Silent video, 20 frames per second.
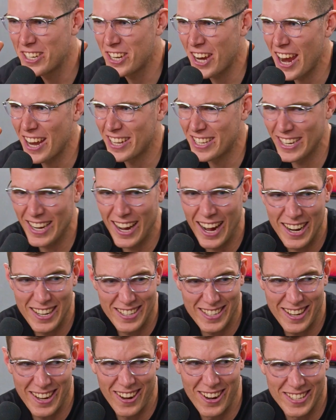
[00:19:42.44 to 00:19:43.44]
chance you got
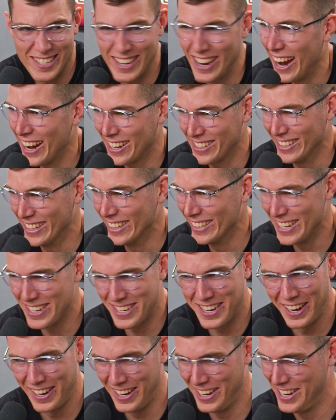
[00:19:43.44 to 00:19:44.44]
is the Aussie accent. You
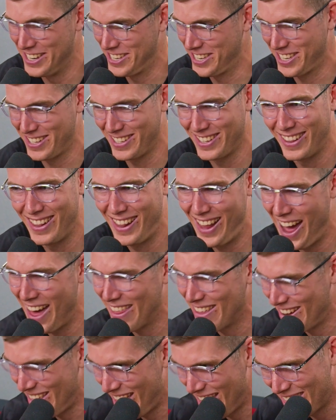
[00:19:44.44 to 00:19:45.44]
just
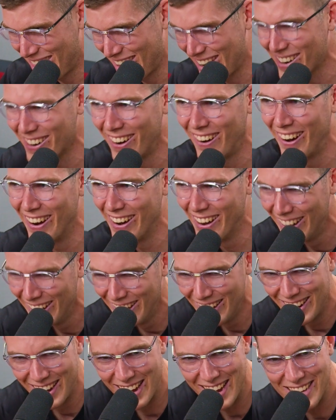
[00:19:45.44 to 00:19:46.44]
slather that thing on
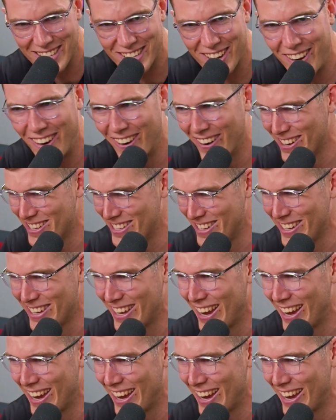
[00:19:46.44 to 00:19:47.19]
as hard as you